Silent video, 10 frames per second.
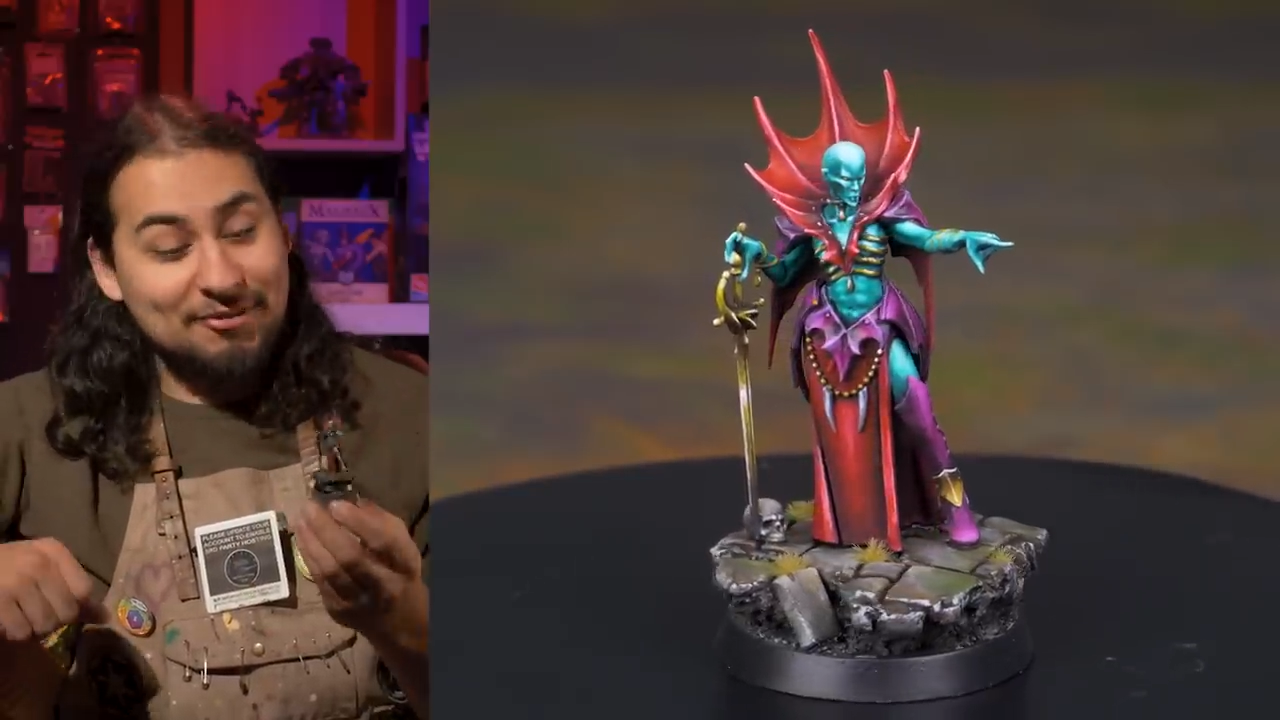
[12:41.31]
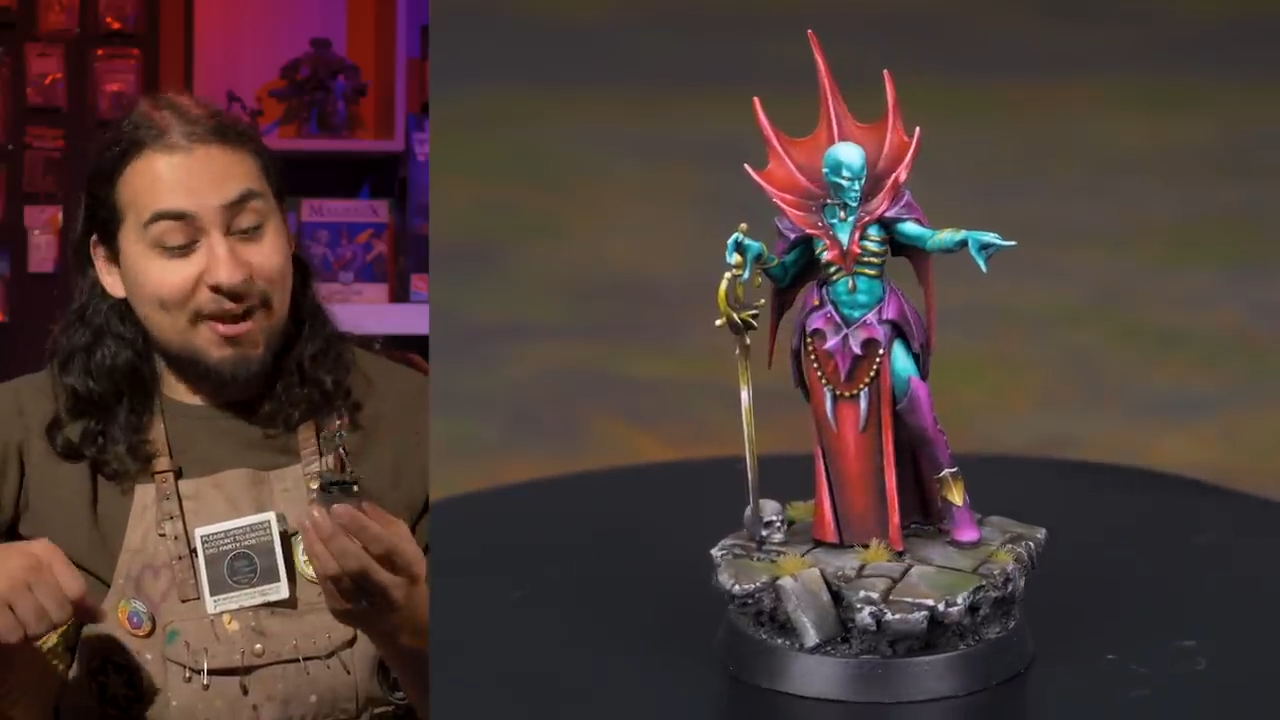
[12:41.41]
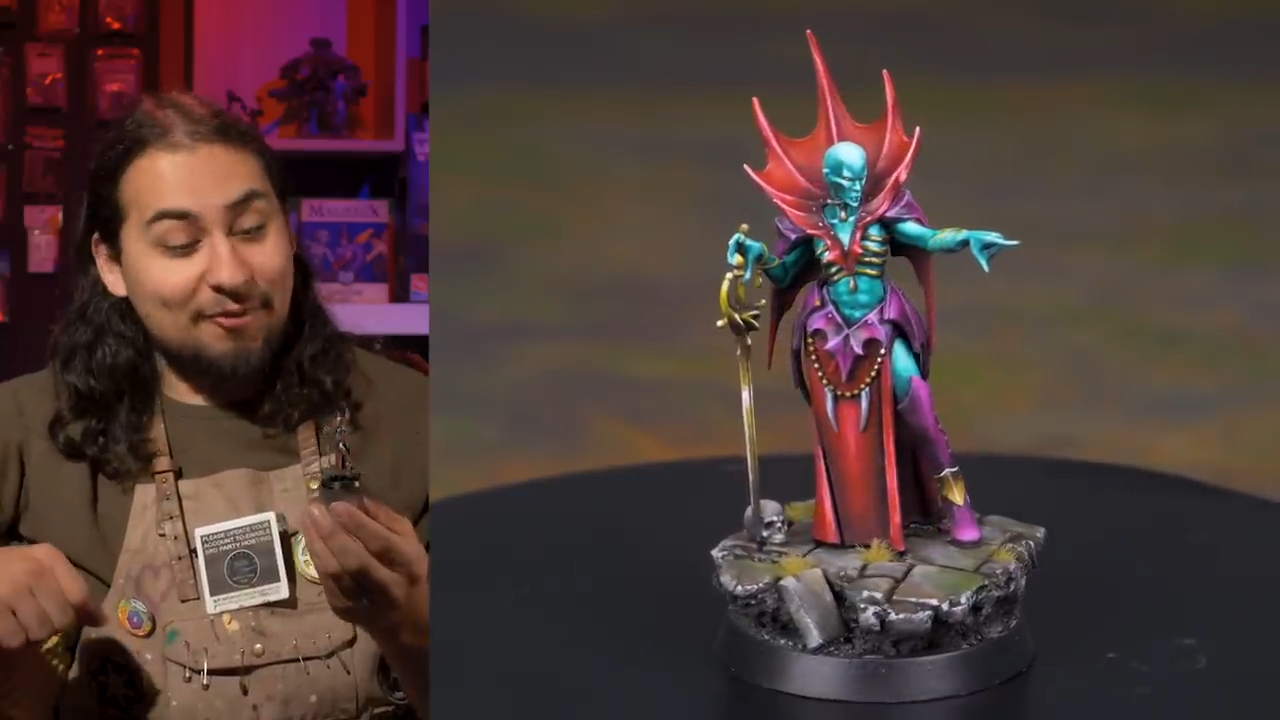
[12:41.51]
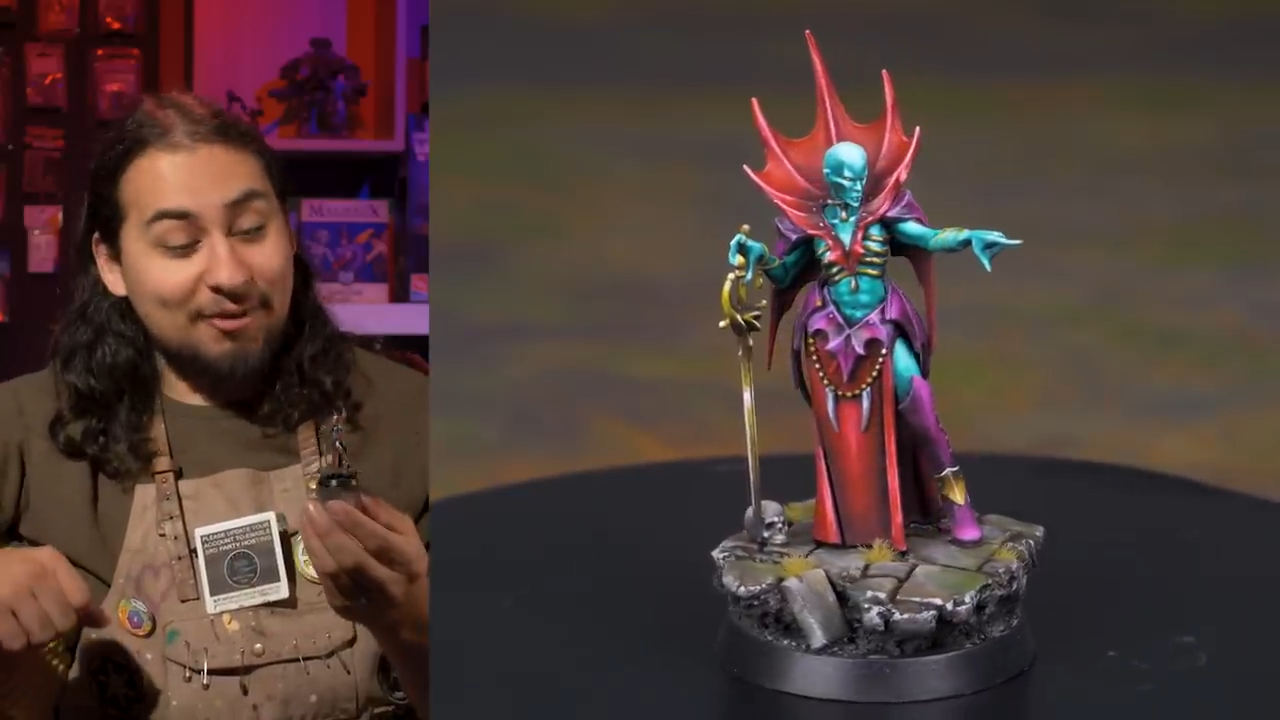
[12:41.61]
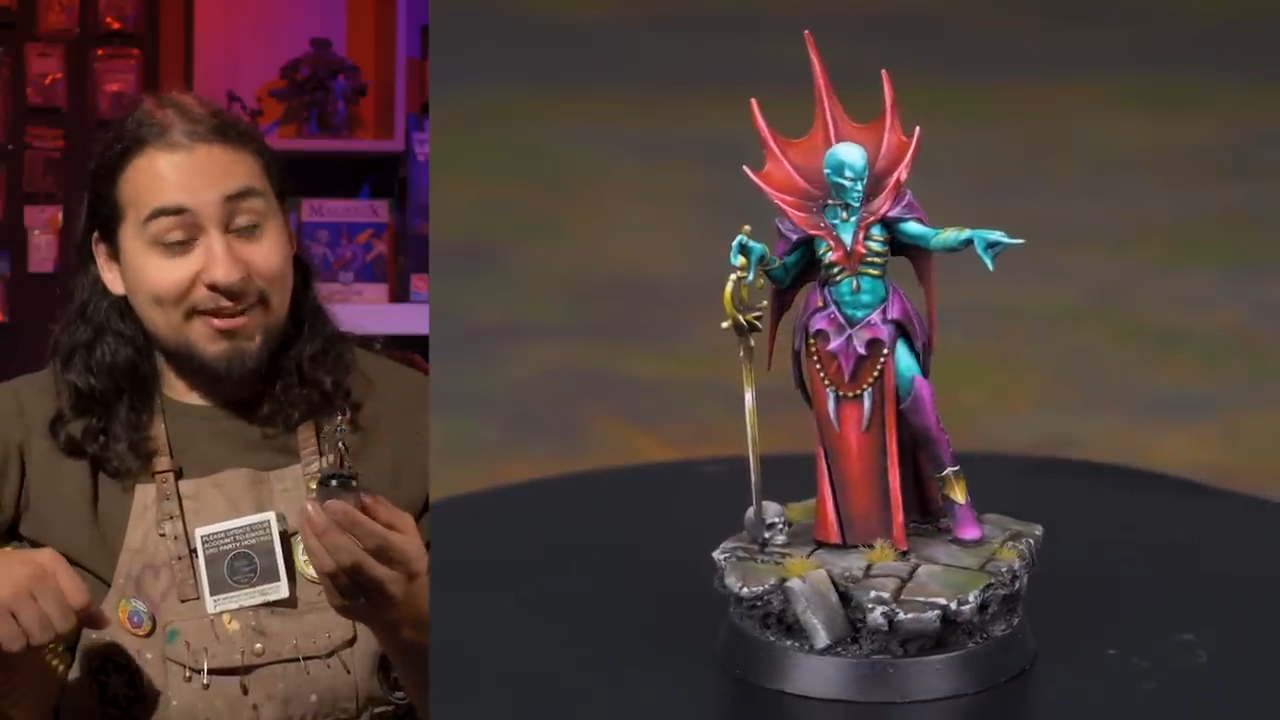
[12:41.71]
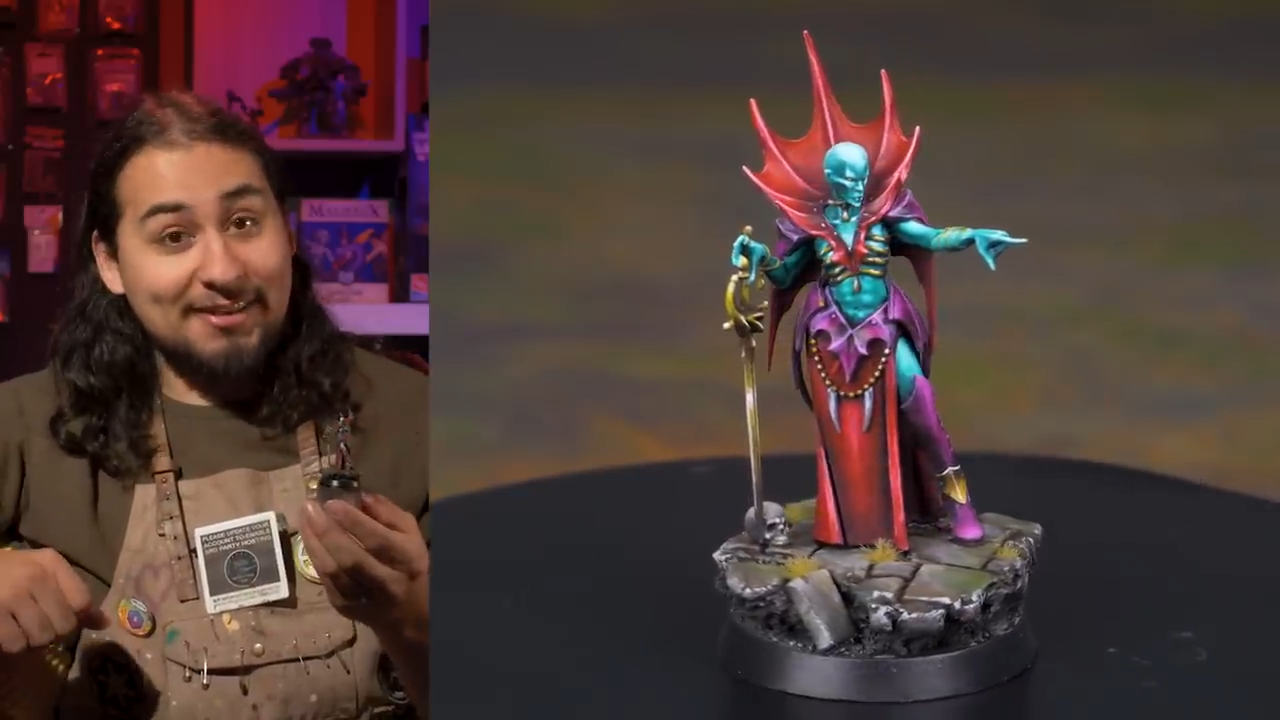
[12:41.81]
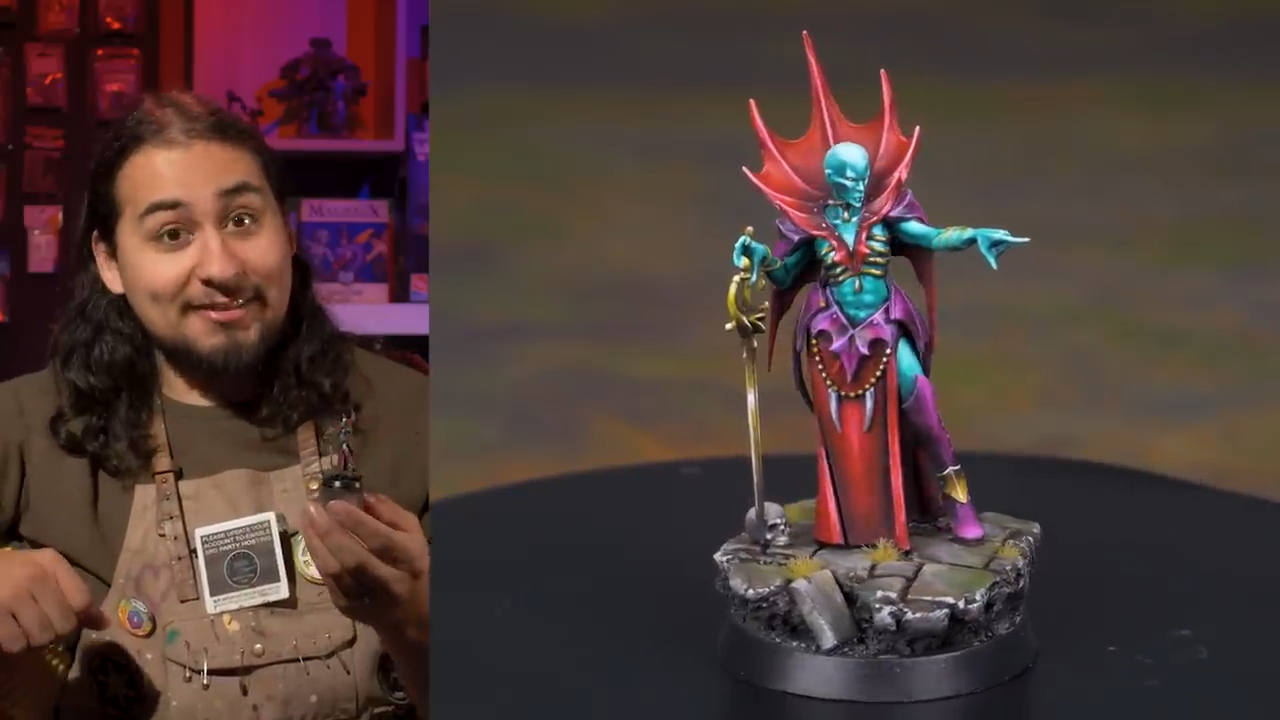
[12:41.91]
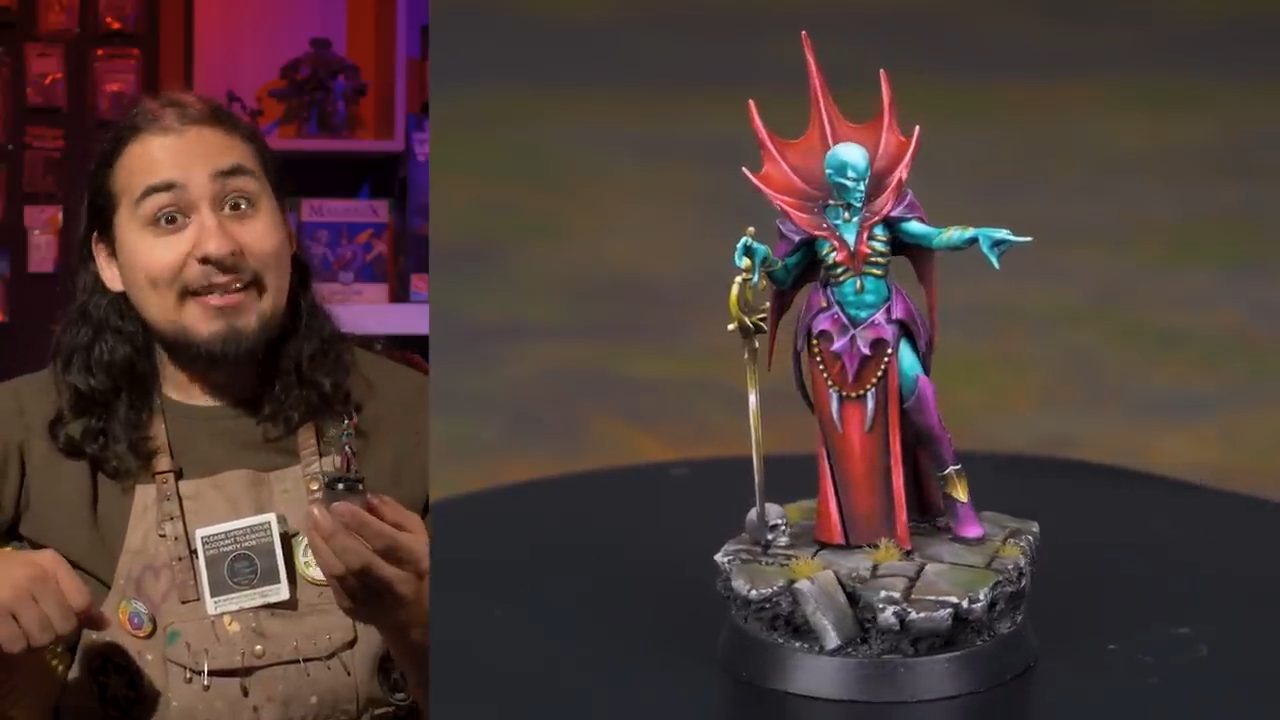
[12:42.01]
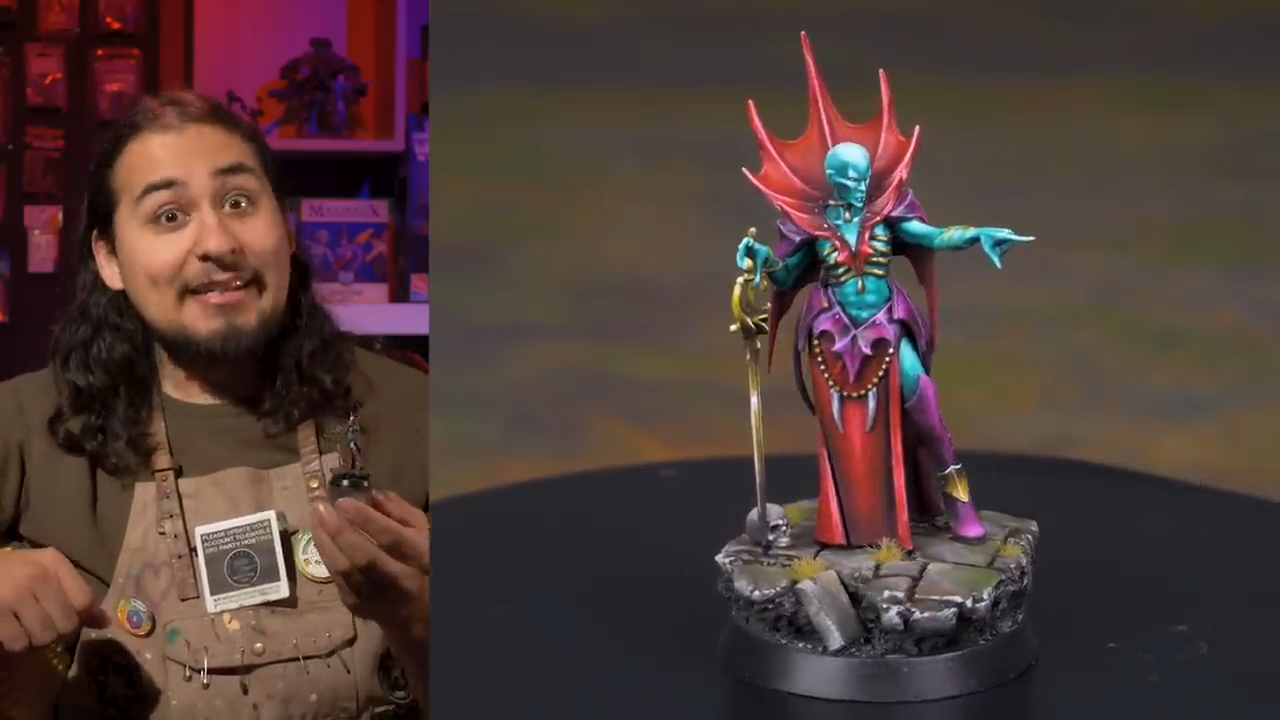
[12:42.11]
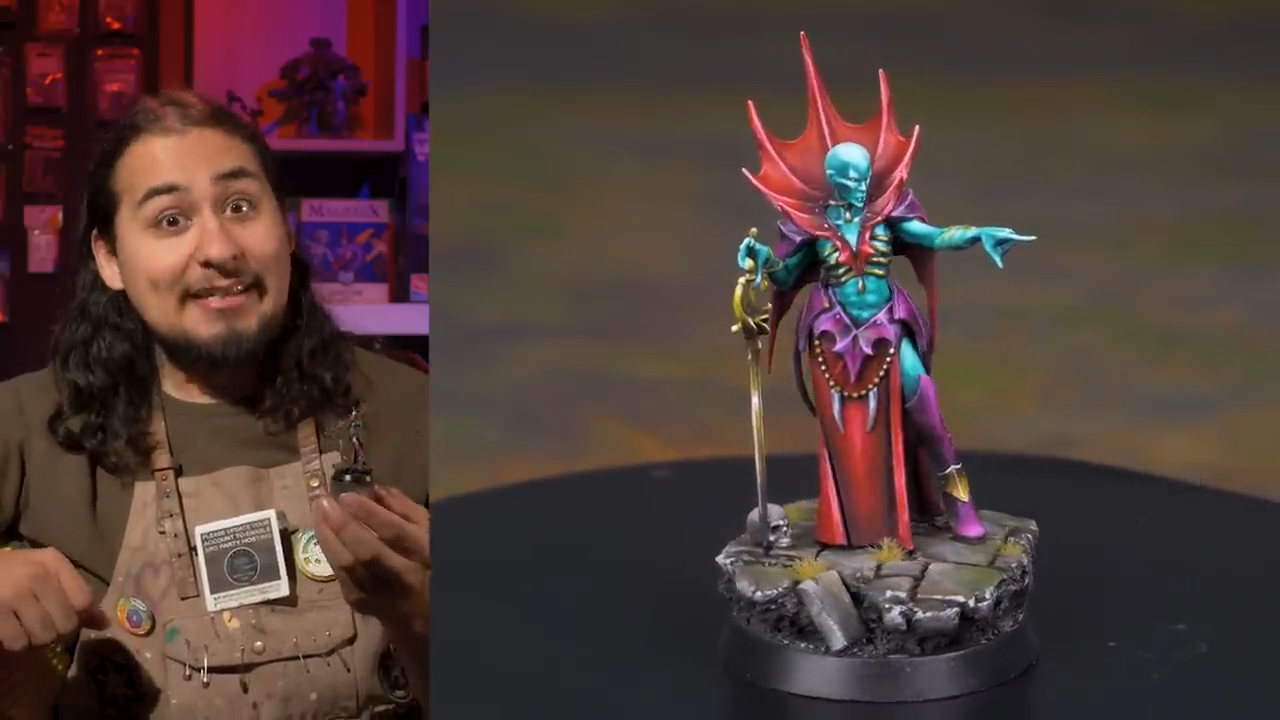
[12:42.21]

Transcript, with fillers: definitely is